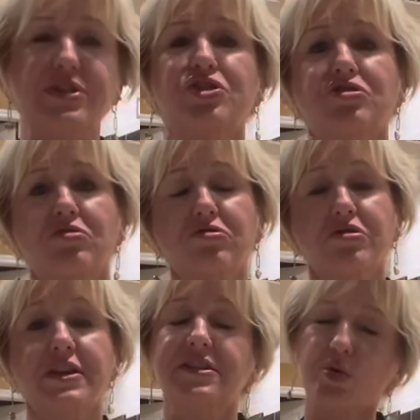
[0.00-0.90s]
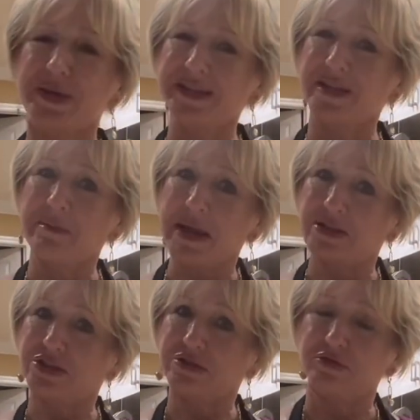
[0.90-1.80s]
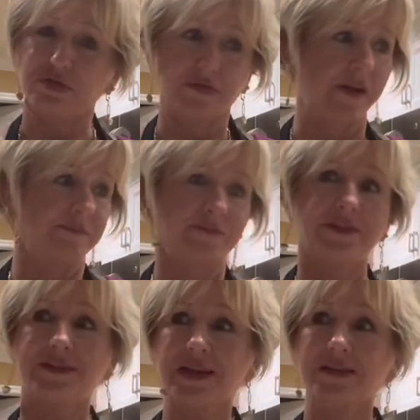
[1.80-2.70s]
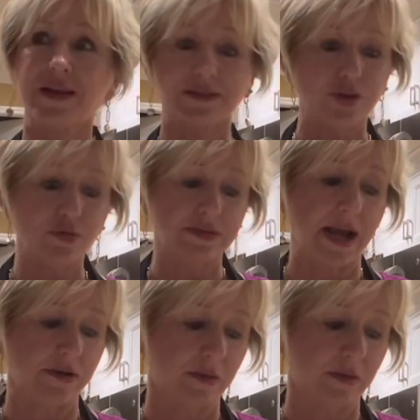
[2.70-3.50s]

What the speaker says: be so good and so easy to make too. It didn't take like no time